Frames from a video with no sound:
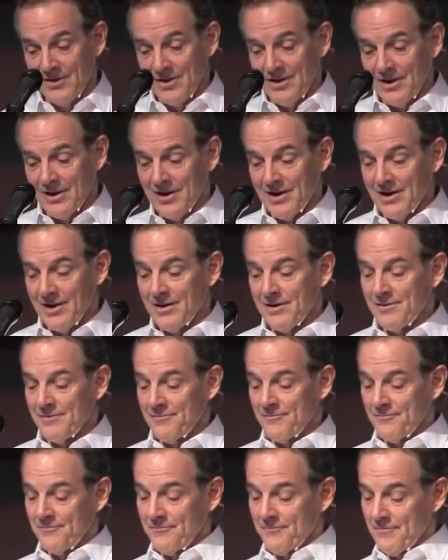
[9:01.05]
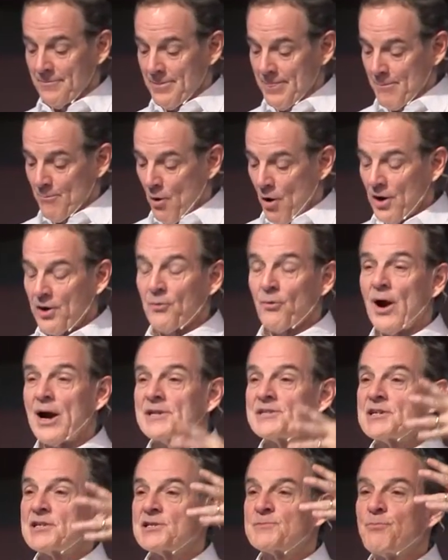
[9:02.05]
Uh, Mark
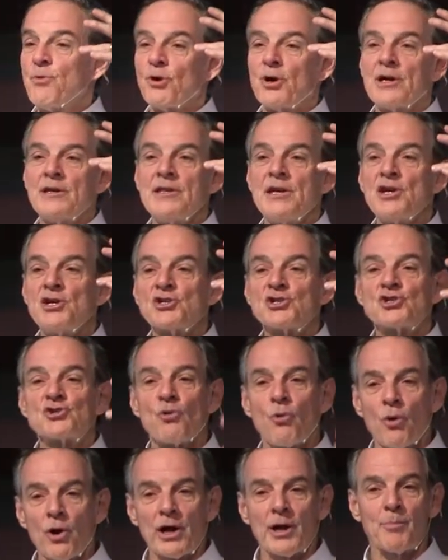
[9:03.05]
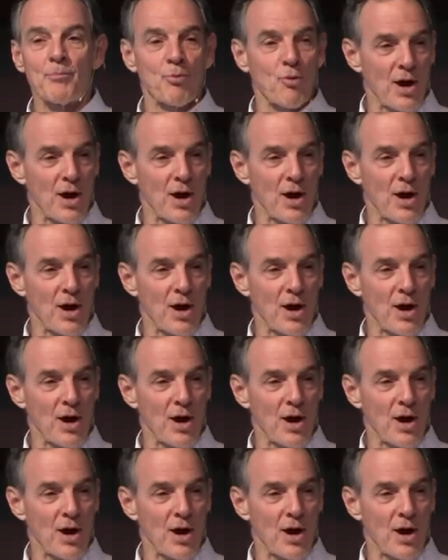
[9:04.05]
writes his book in the historic